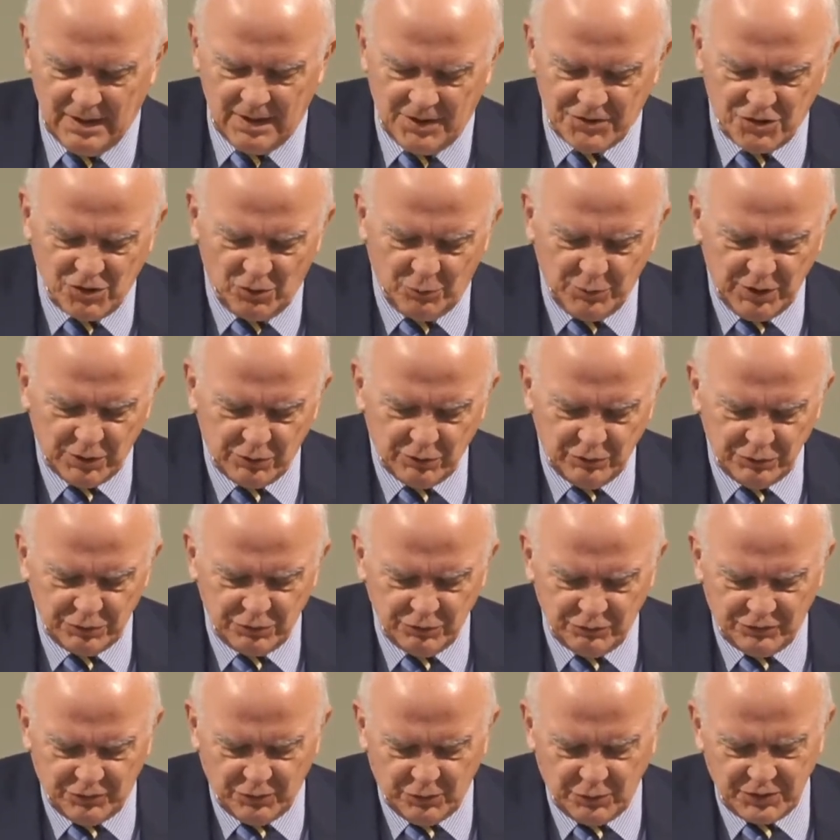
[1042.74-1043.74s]
And so we're going
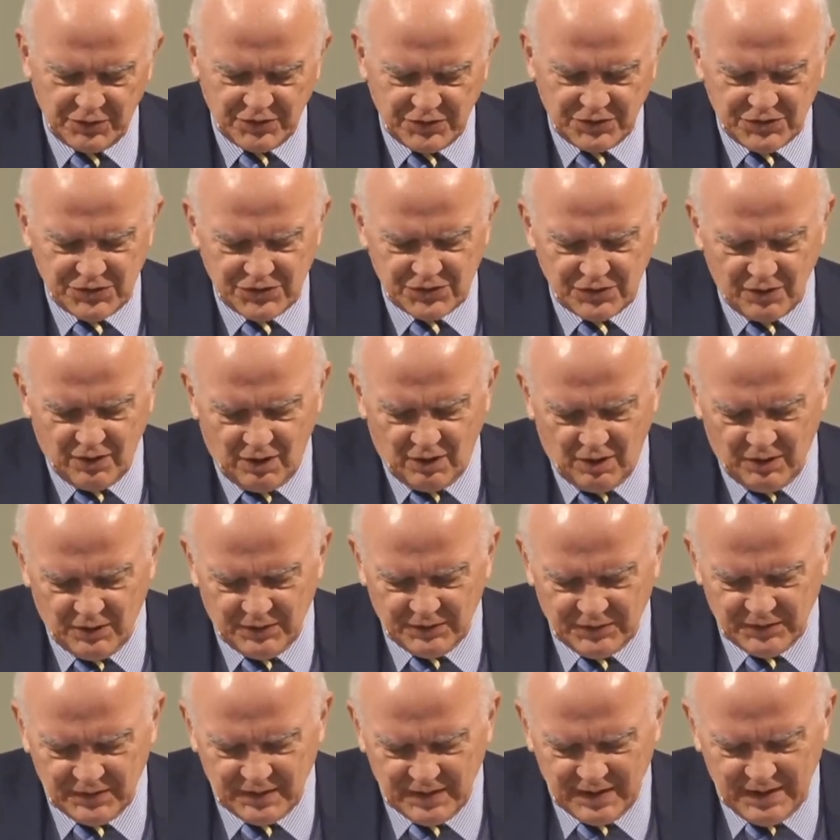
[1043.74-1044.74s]
to focus
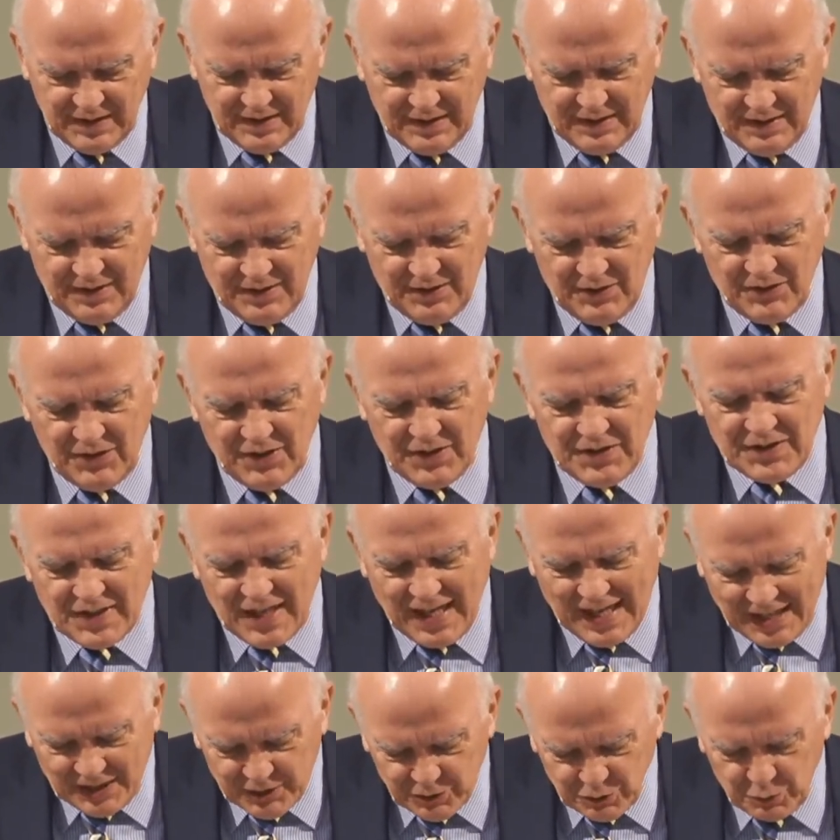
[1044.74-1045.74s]
on the
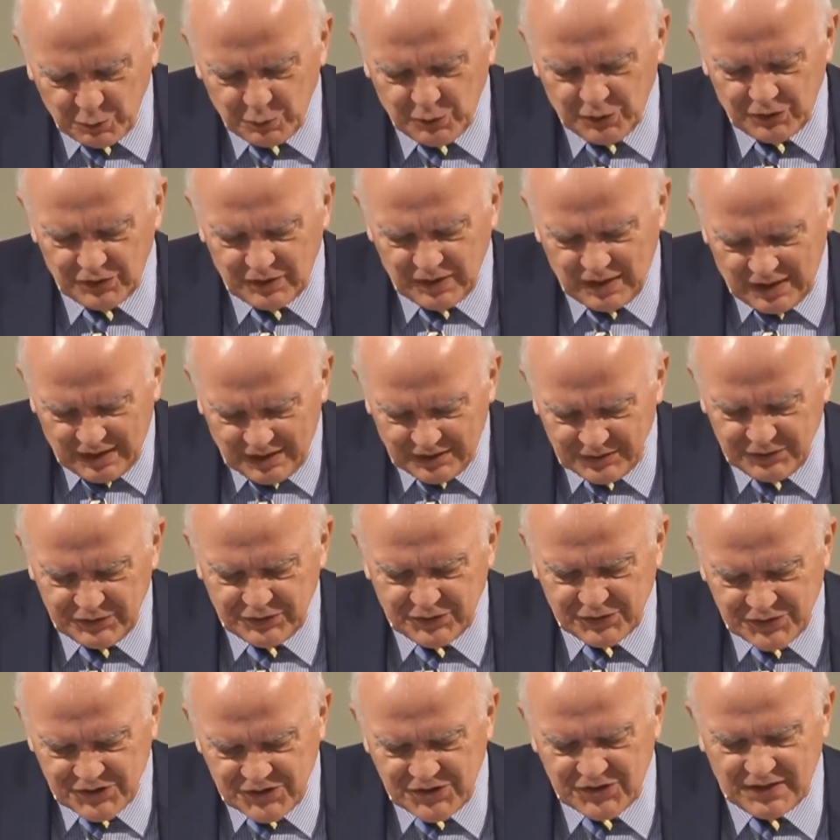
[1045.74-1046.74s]
narrower
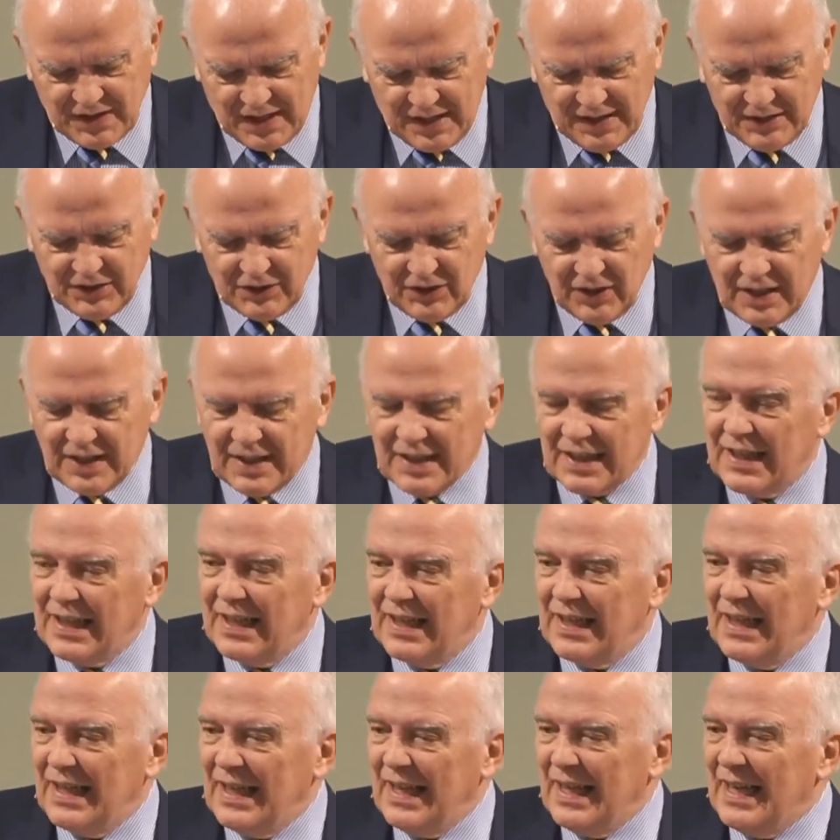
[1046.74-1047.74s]
understanding,
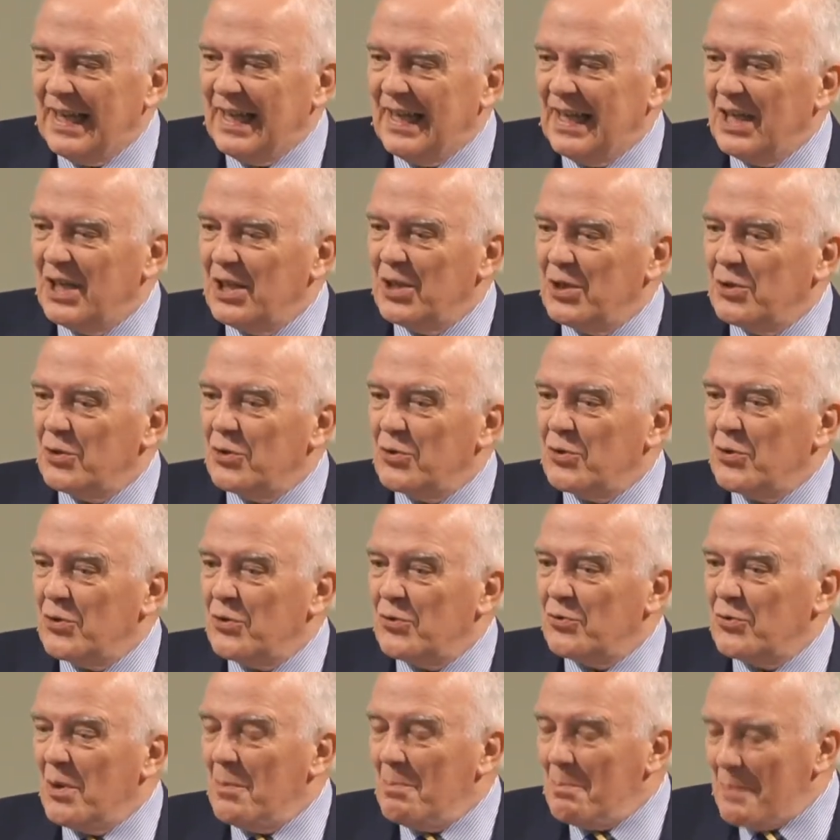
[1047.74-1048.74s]

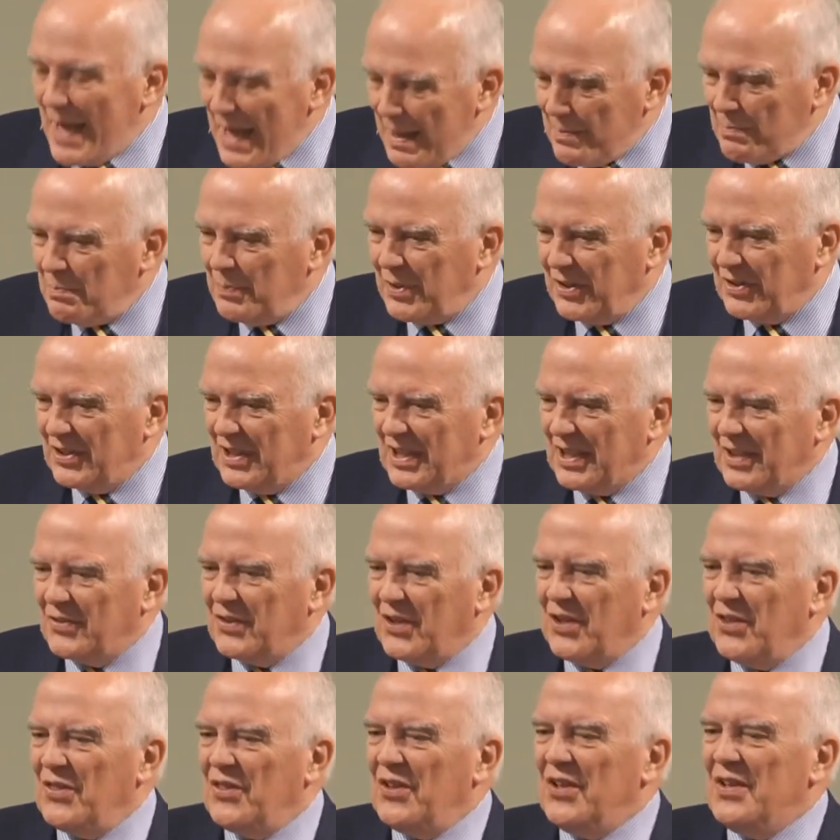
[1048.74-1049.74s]
remembering
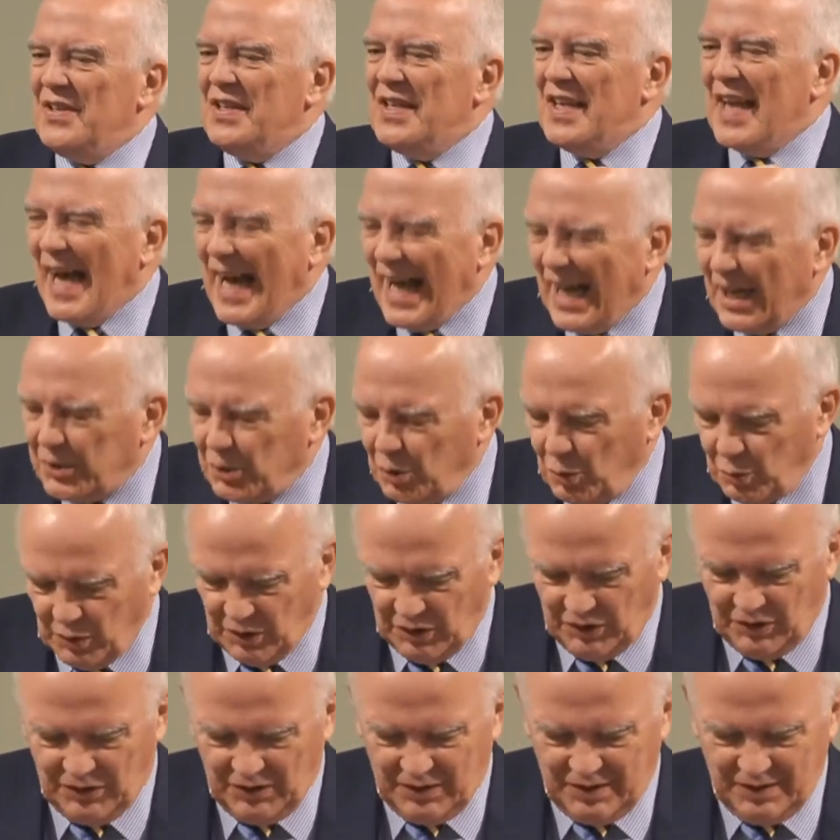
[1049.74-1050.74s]
that the
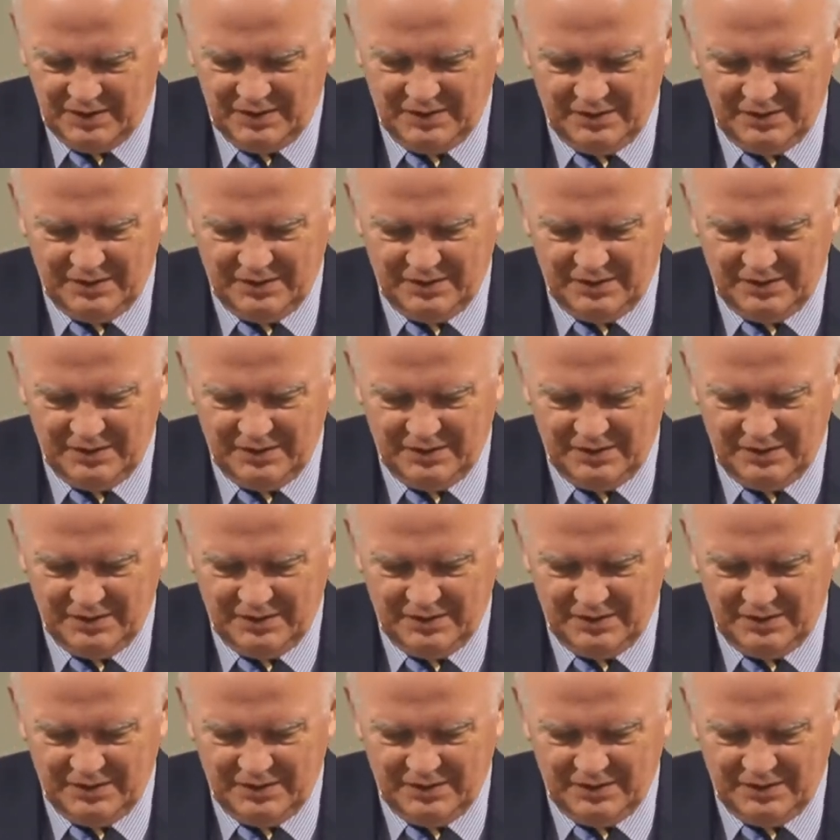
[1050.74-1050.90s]
narrower